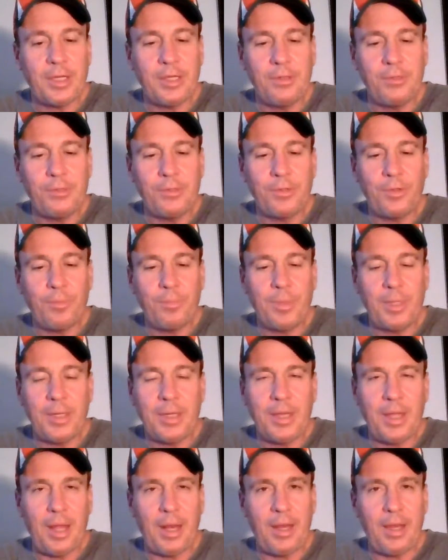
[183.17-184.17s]
He should be
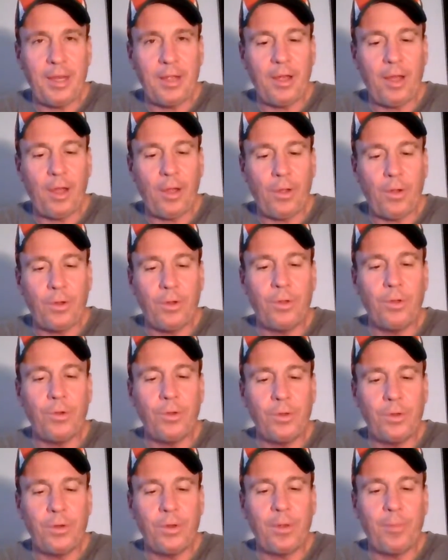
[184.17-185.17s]
getting a
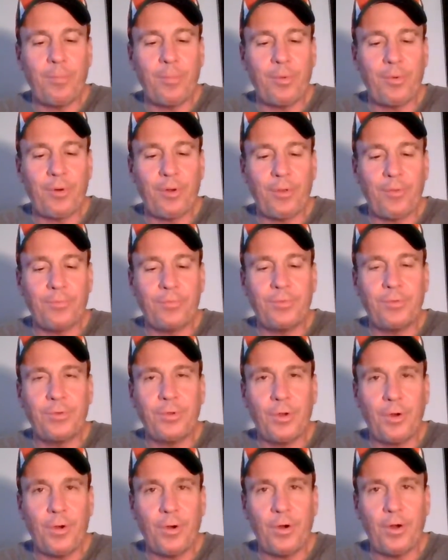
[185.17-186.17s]
good number of
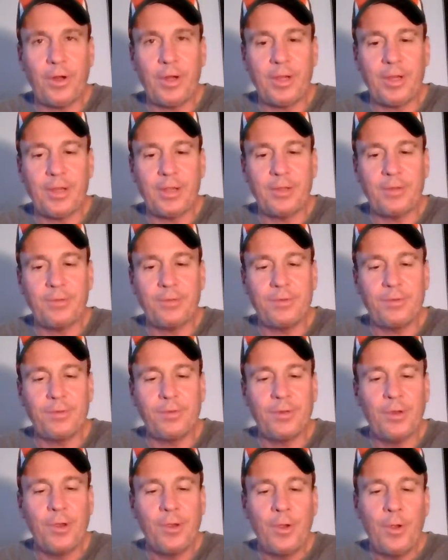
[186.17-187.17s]

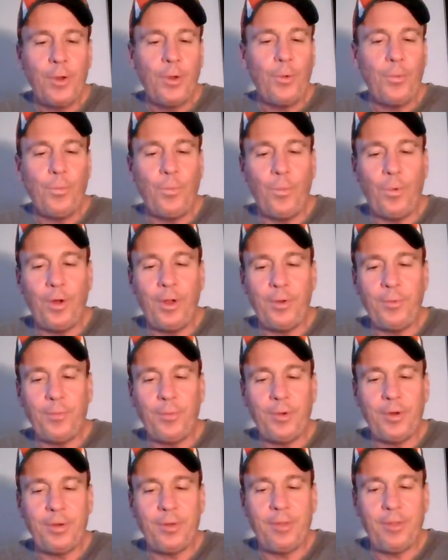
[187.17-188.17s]
targets, one
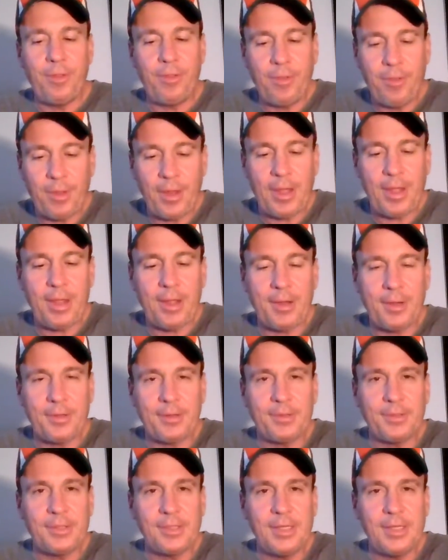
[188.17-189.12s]
would think.